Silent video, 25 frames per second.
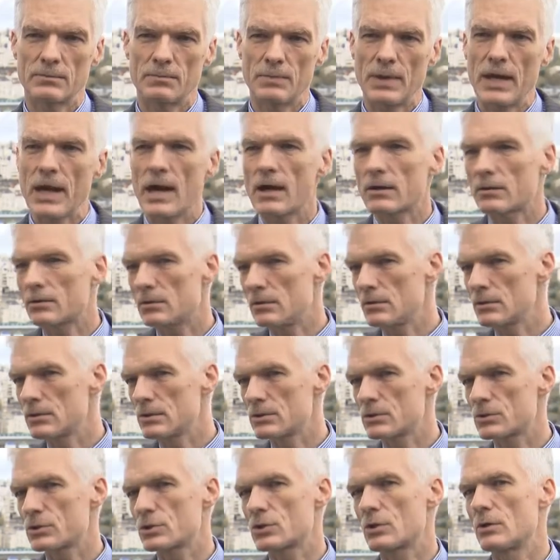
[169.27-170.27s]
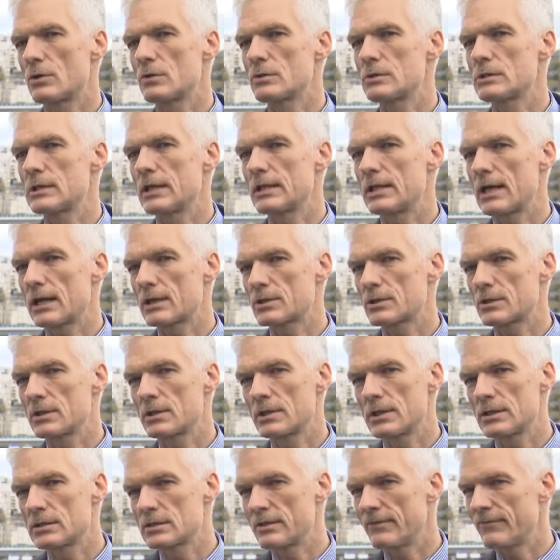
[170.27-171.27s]
PIAAC also shows that actually
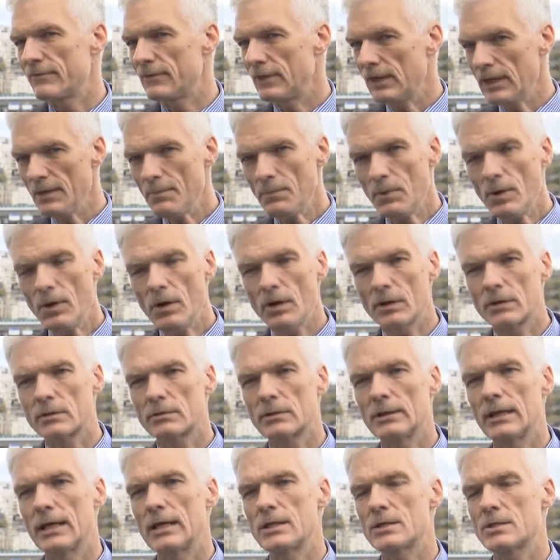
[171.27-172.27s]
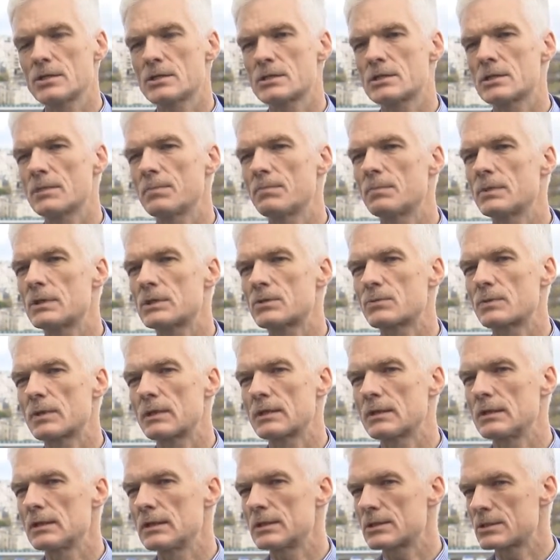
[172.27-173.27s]
there's a very important relationship
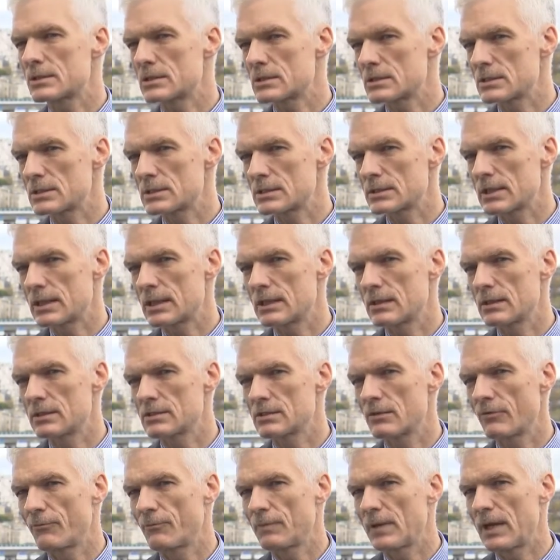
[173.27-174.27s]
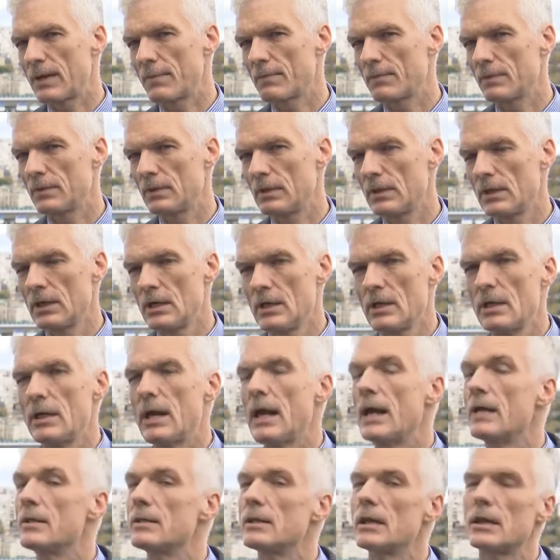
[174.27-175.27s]
between the literacy skills of people
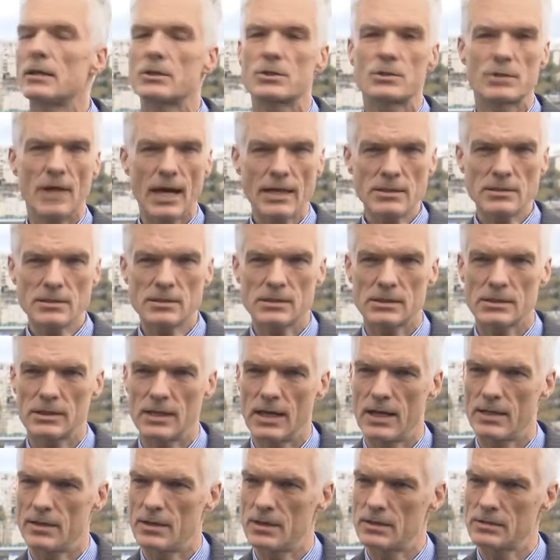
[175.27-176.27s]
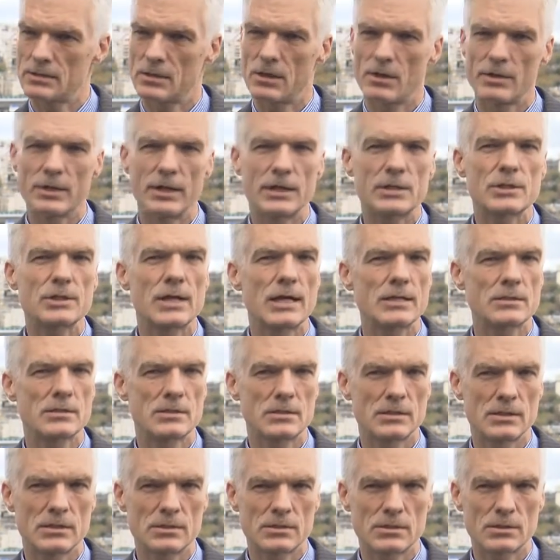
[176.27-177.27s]
and their trust in others or their
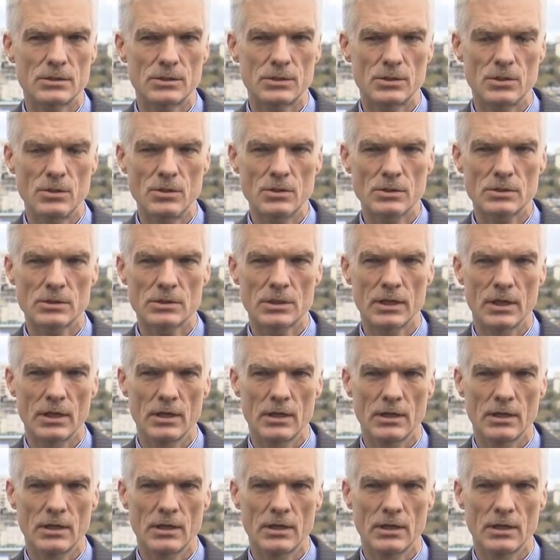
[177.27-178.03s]
trust in institutions,